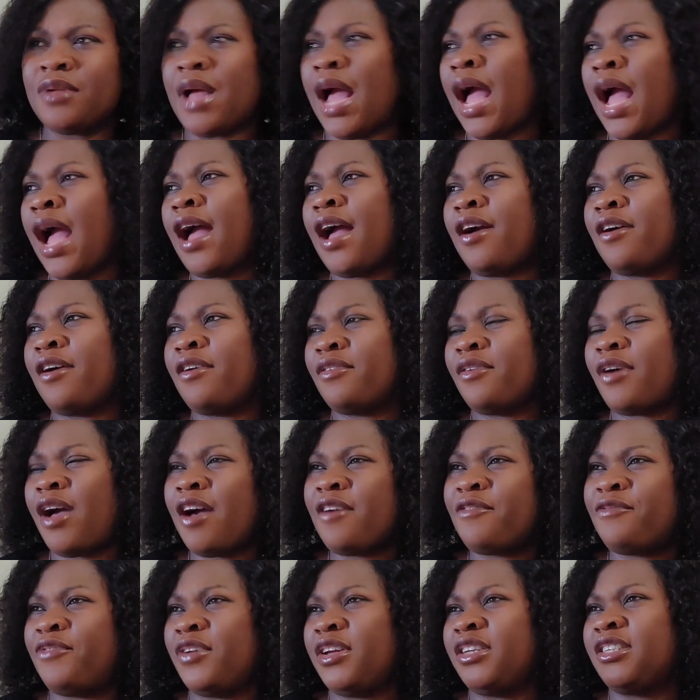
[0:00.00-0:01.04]

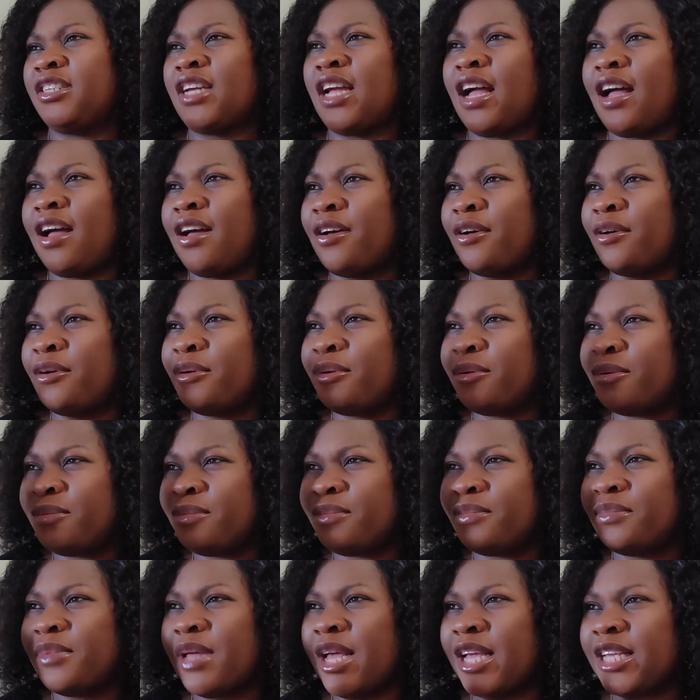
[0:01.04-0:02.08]
her facial
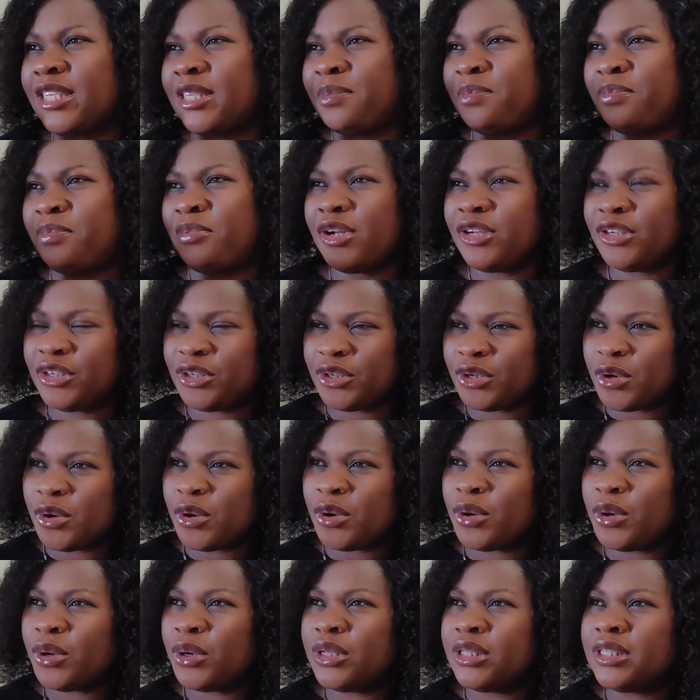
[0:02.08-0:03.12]

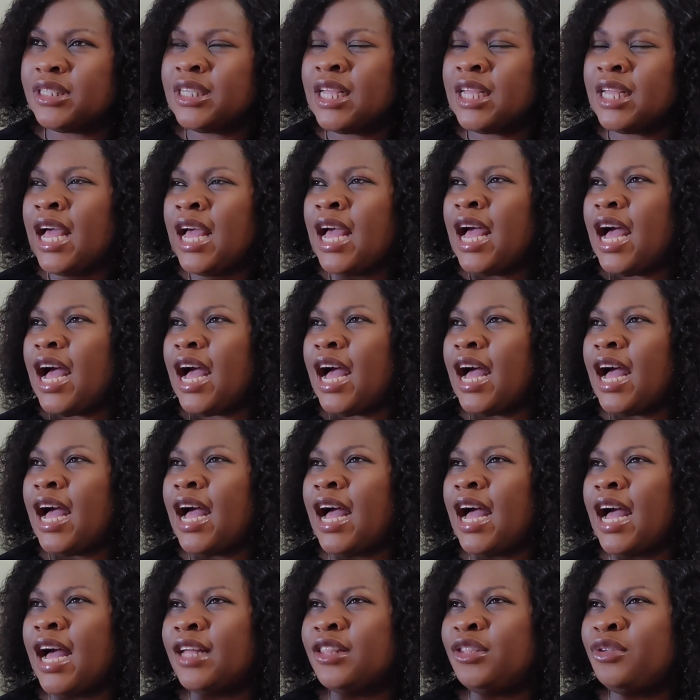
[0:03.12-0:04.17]
expression,
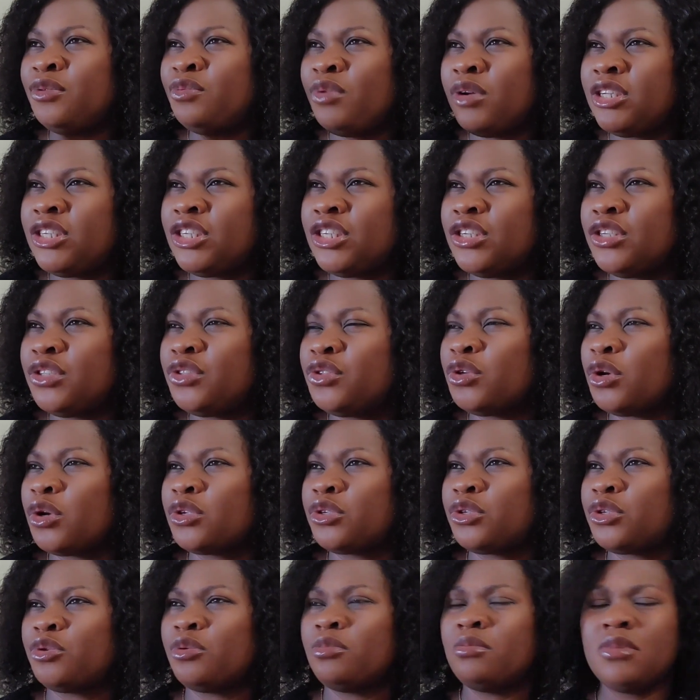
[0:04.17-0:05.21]
the way she
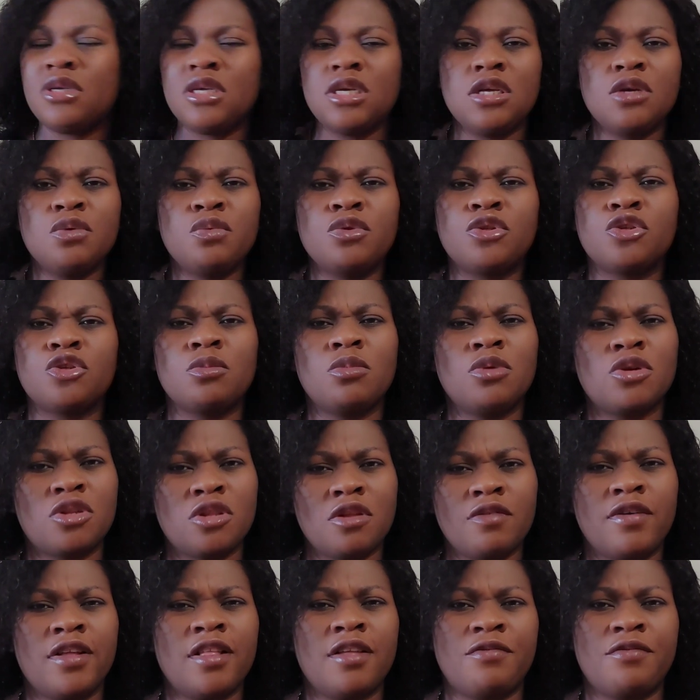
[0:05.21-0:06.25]
talks to me with so much
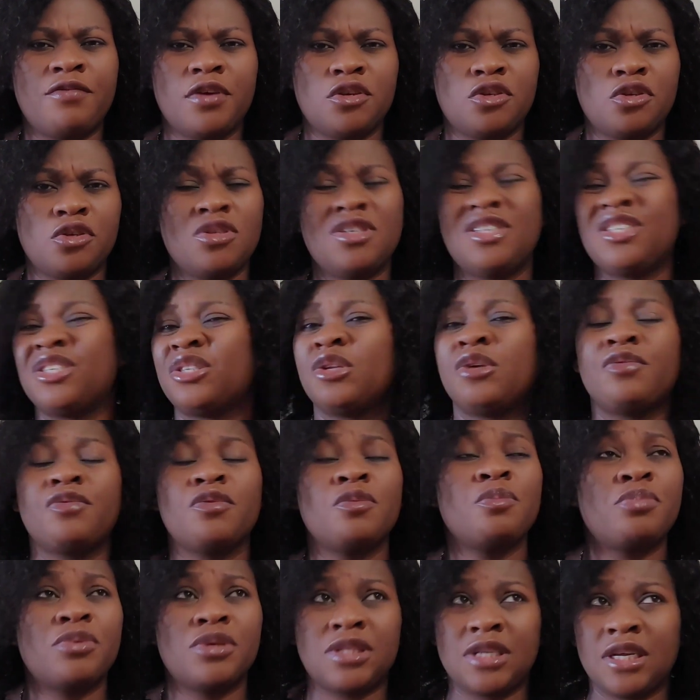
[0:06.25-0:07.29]
love and affection, she's not
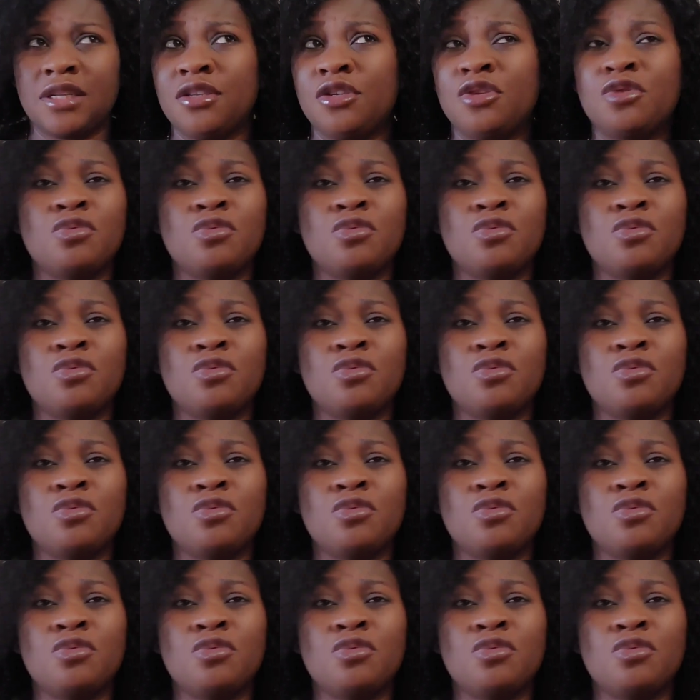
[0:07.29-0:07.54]
even pretending.